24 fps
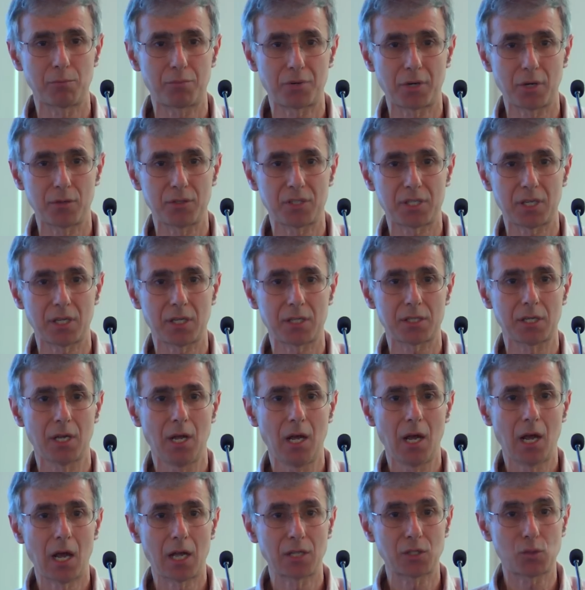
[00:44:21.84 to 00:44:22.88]
process
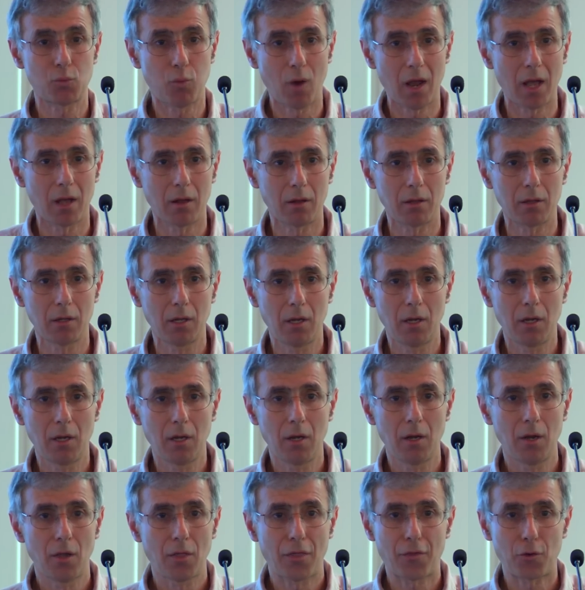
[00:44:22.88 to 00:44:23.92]
as well,
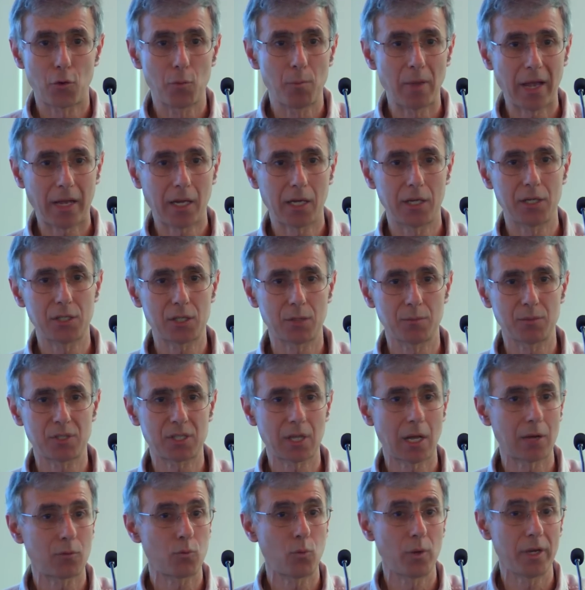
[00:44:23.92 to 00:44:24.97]
through mechanisms
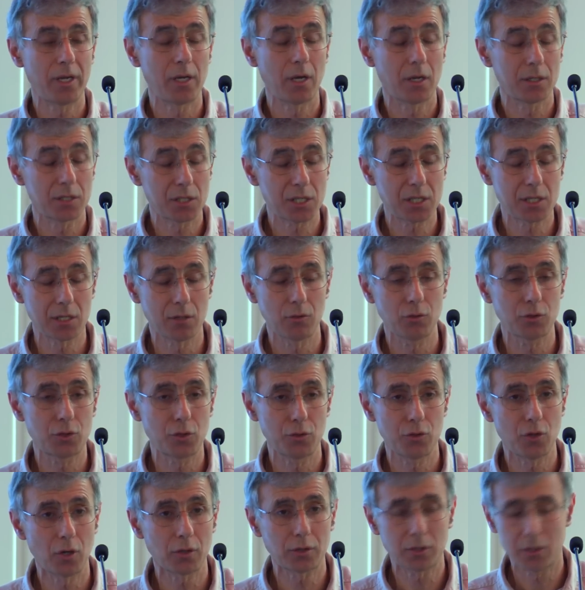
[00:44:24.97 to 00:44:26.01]
that we still do
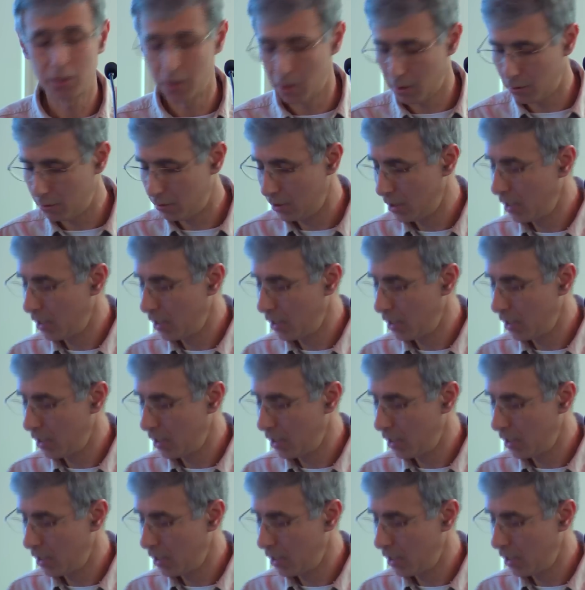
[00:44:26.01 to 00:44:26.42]
not know,